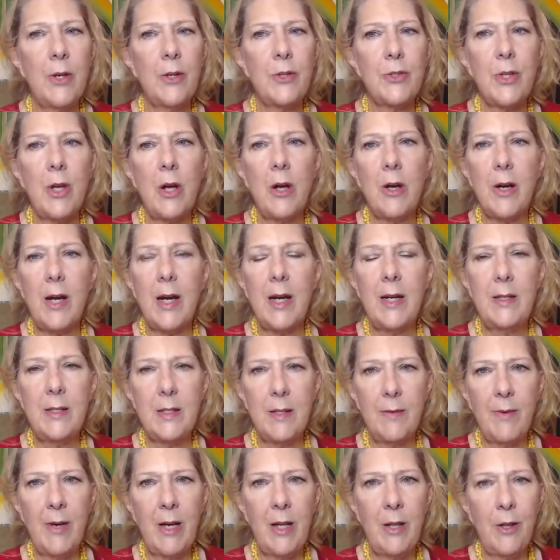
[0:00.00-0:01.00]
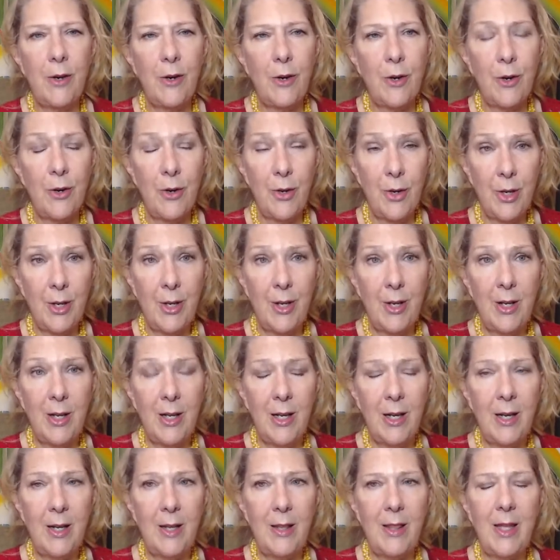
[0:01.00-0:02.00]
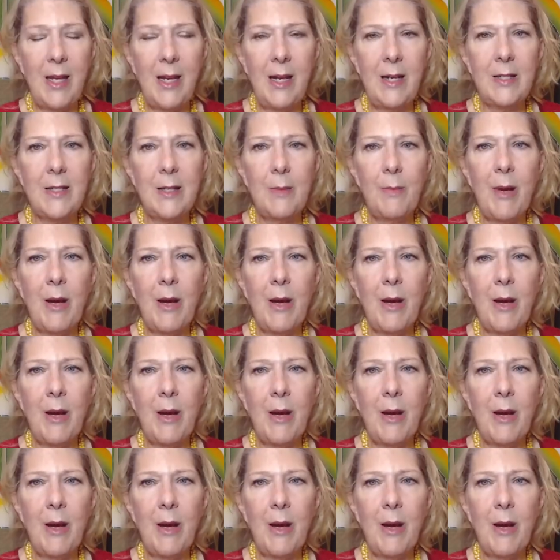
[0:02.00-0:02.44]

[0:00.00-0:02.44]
There's all kinds of other things